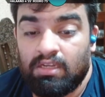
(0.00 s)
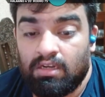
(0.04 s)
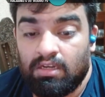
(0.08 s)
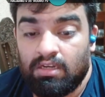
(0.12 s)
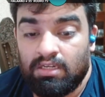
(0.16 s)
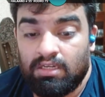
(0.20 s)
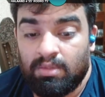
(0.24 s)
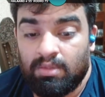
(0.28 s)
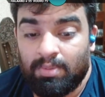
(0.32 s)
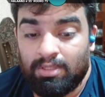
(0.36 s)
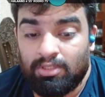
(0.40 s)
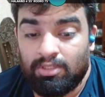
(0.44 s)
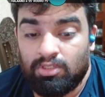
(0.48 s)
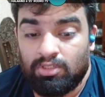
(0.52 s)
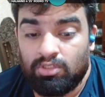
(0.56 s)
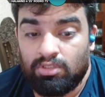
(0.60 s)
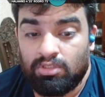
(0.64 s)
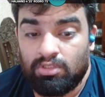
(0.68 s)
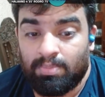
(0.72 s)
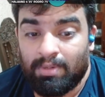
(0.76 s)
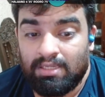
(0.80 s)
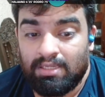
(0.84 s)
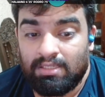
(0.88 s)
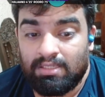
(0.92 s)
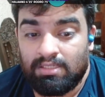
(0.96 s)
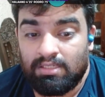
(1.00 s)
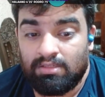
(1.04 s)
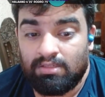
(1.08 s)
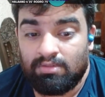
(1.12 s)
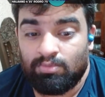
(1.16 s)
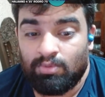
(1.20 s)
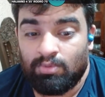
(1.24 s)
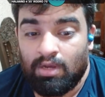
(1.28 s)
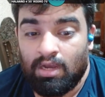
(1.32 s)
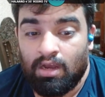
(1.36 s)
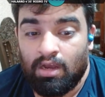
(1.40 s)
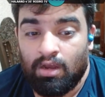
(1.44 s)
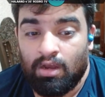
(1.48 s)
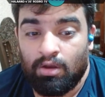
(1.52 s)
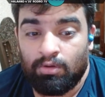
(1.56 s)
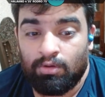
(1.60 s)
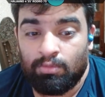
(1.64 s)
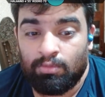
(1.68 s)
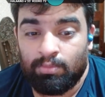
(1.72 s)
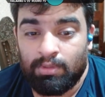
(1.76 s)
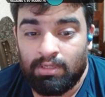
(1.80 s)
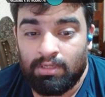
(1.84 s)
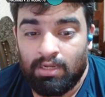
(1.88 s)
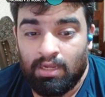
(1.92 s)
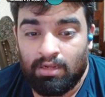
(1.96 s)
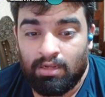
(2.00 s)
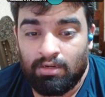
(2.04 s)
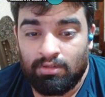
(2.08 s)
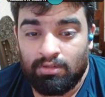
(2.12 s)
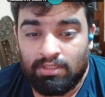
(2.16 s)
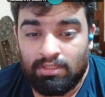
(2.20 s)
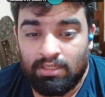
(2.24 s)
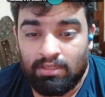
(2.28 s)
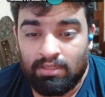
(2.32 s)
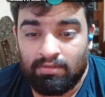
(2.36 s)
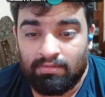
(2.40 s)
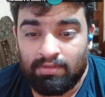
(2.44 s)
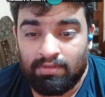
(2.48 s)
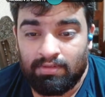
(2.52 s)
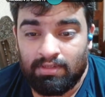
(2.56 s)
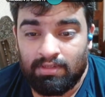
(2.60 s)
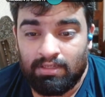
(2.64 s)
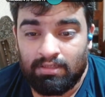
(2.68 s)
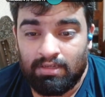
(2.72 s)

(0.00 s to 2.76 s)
It depends on the prices. Wow, Bernardo Silva